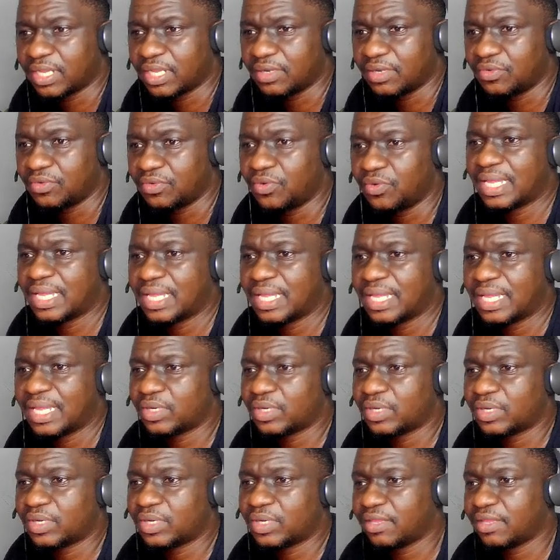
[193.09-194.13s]
okay, for
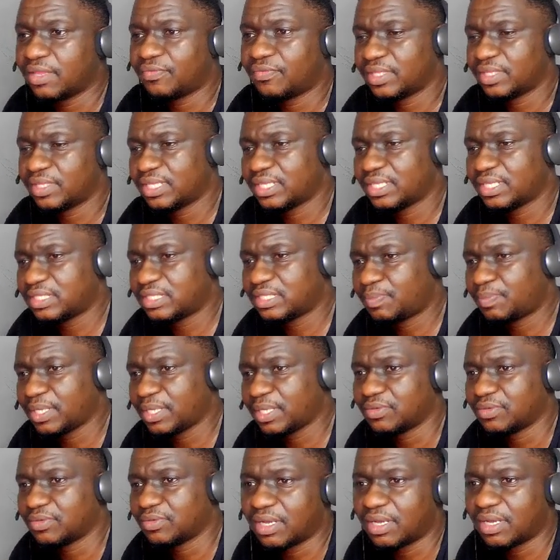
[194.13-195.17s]
this particular
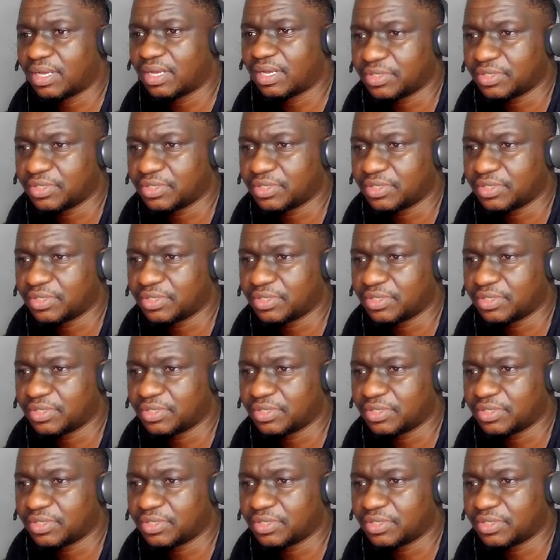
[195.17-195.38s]
result,